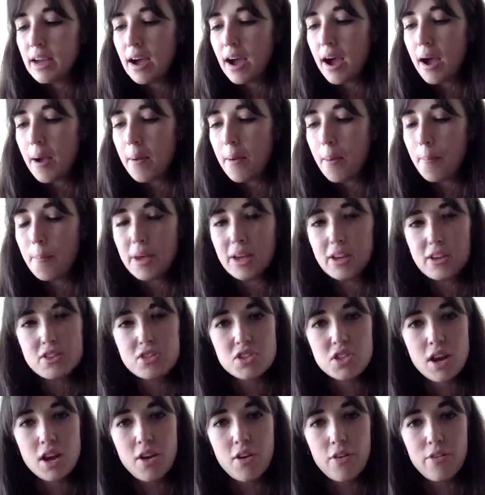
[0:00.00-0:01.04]
a
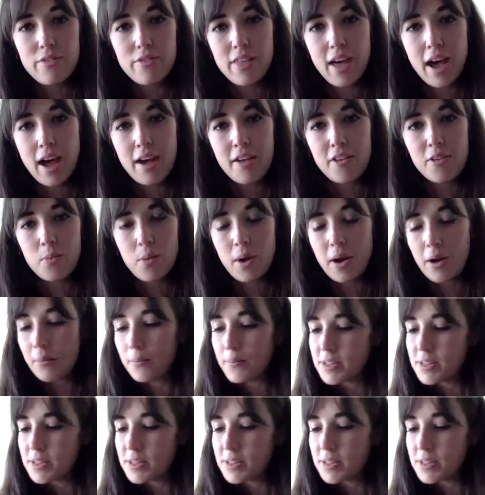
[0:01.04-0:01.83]
mixture of that as well.